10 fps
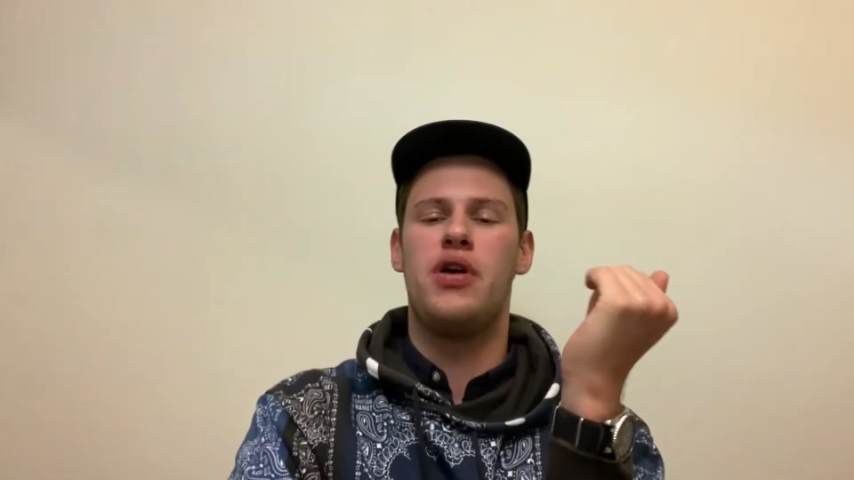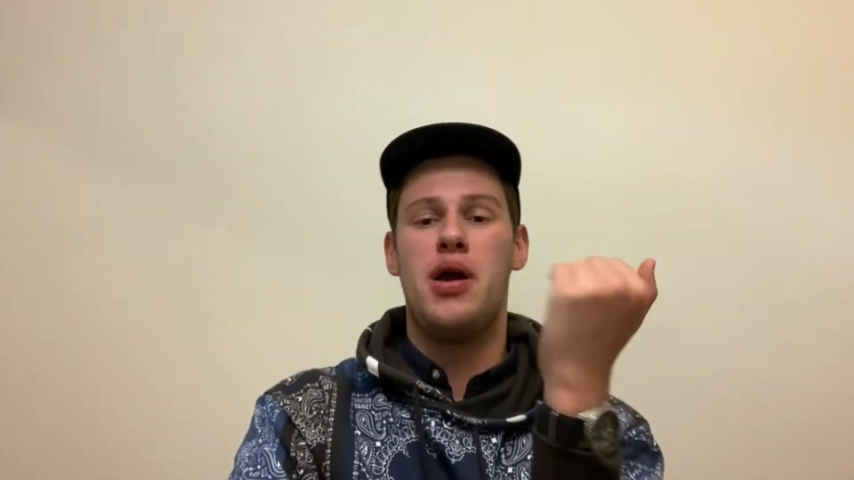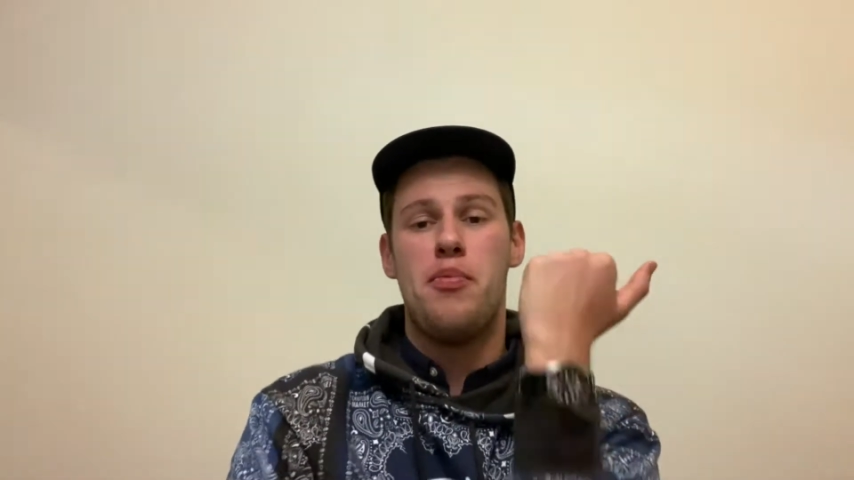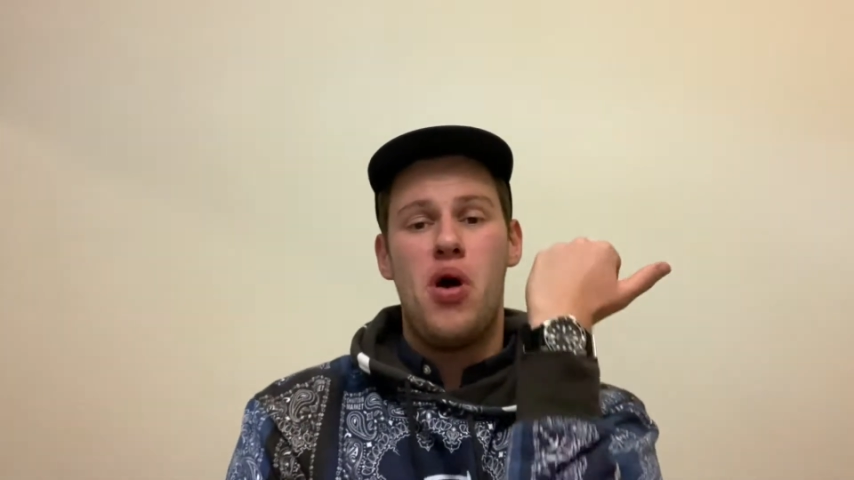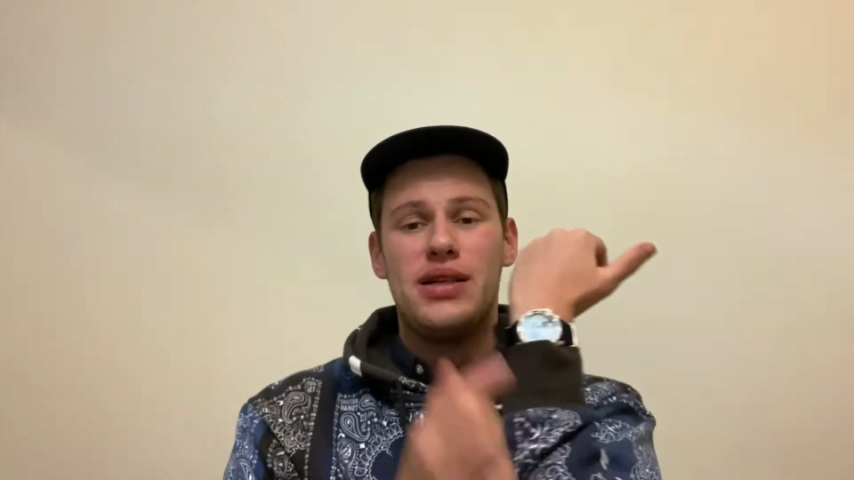
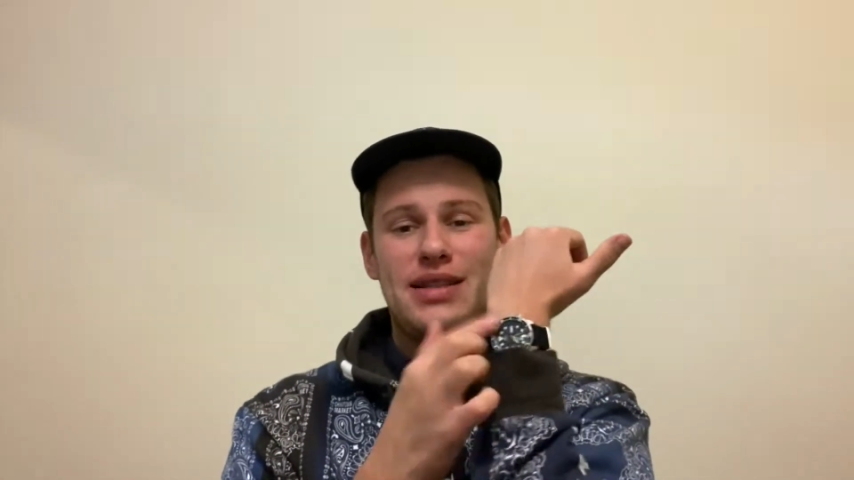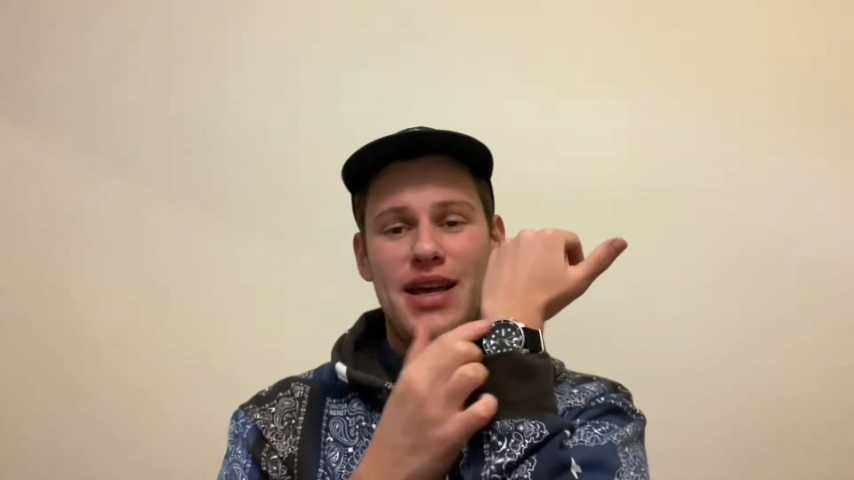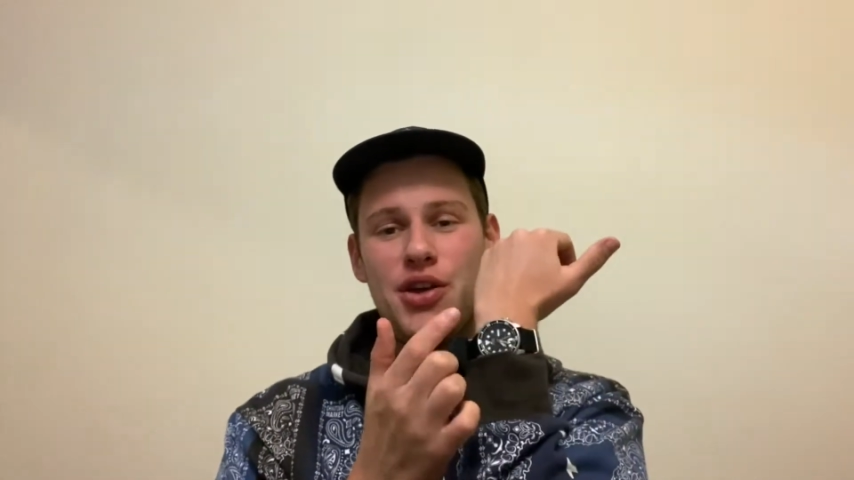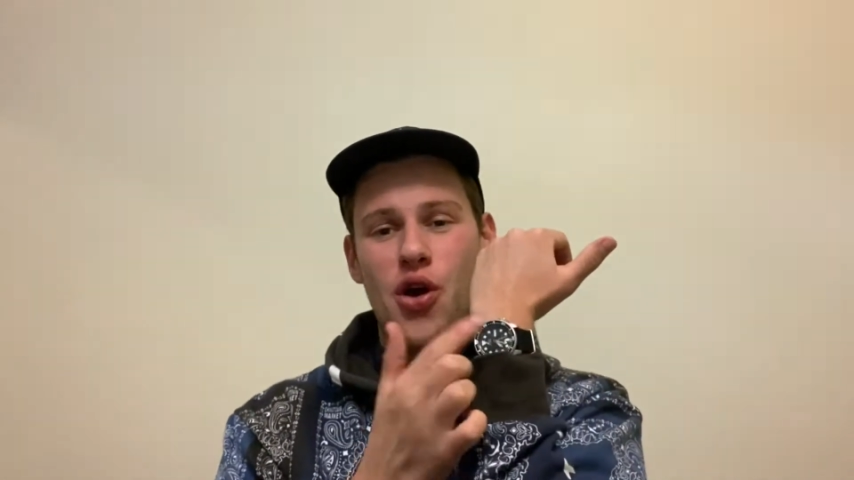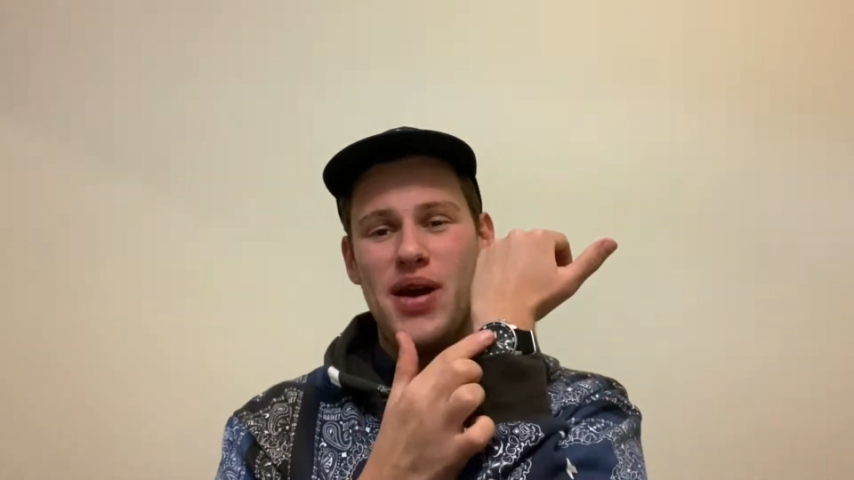my Seiko